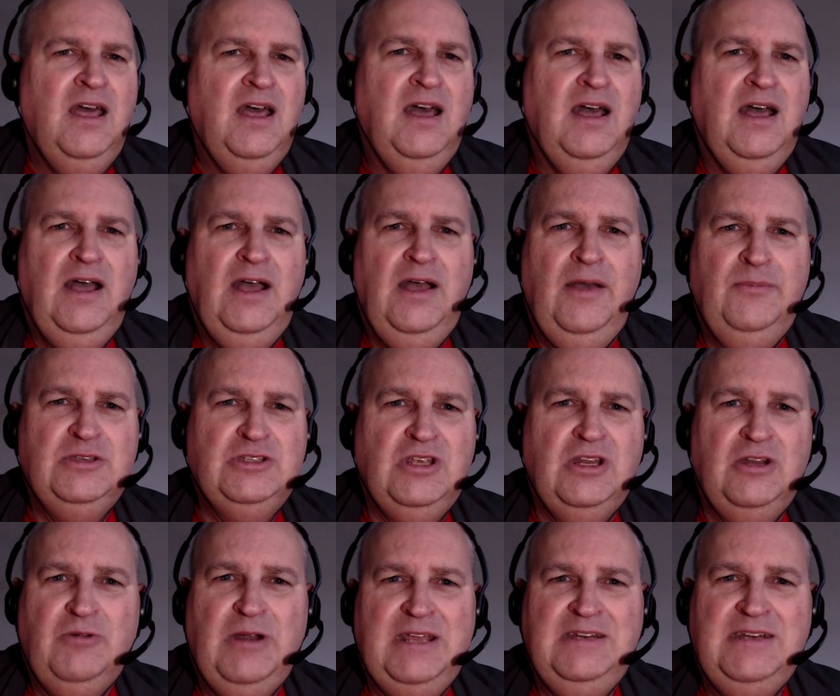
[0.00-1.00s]
It's
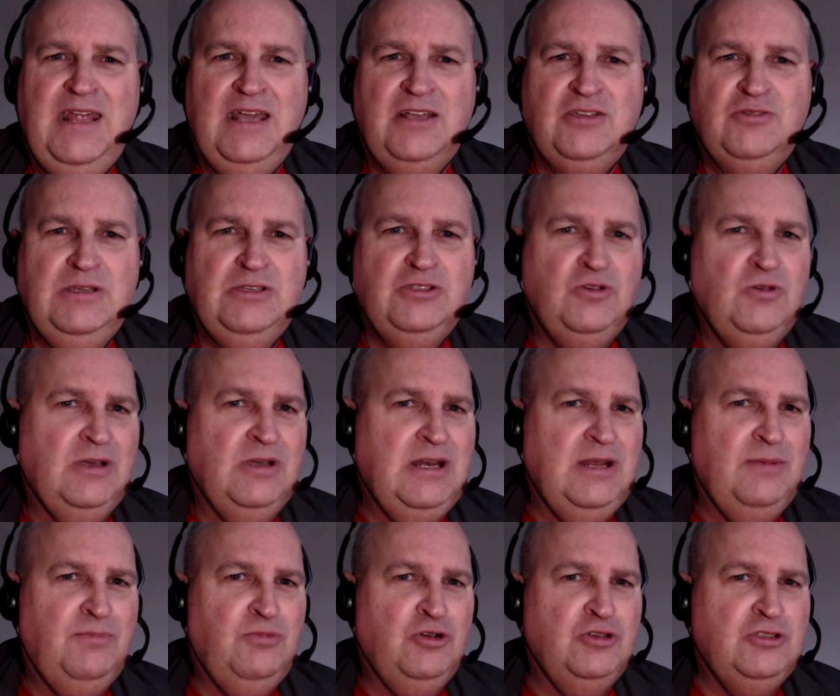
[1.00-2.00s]
going to rain next week, so I'm going to